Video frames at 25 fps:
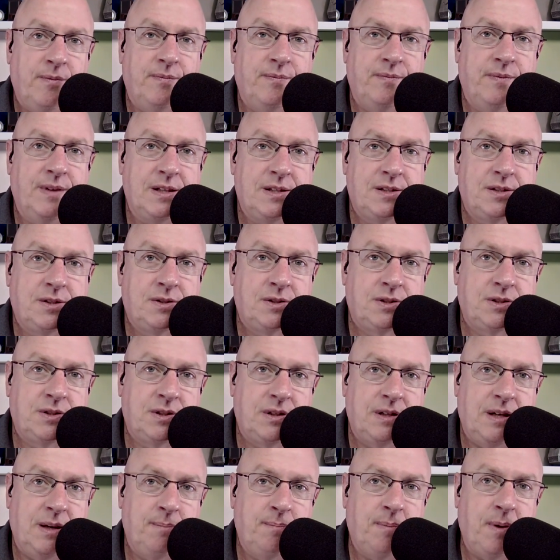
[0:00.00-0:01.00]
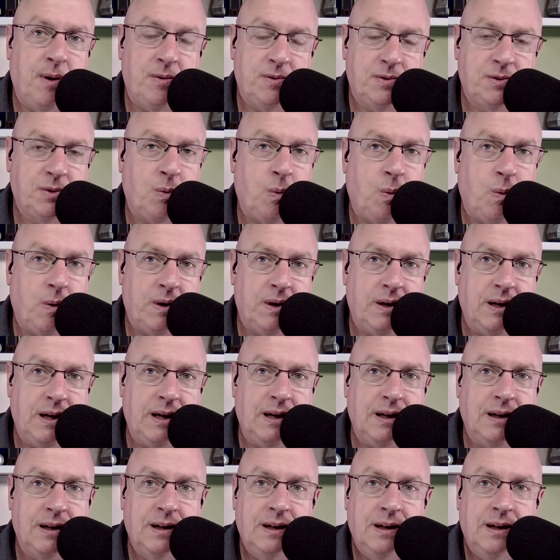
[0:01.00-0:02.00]
this imposed
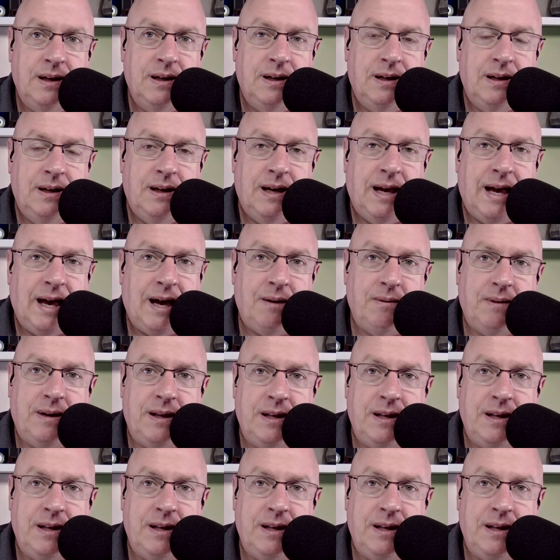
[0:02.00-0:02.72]
quarantine. How can